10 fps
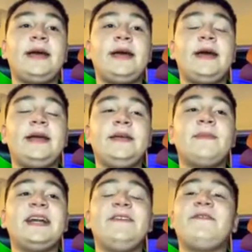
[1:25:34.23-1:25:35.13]

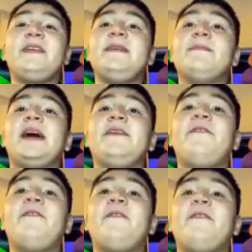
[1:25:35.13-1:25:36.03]
he might
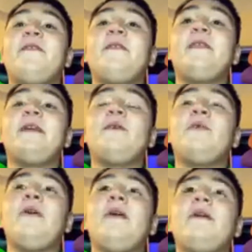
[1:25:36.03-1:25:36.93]
have.
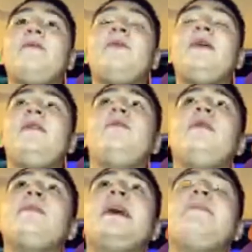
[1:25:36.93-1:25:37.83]

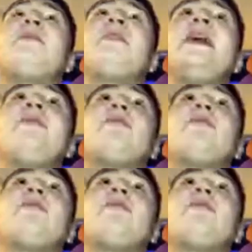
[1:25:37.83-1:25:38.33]
We might play the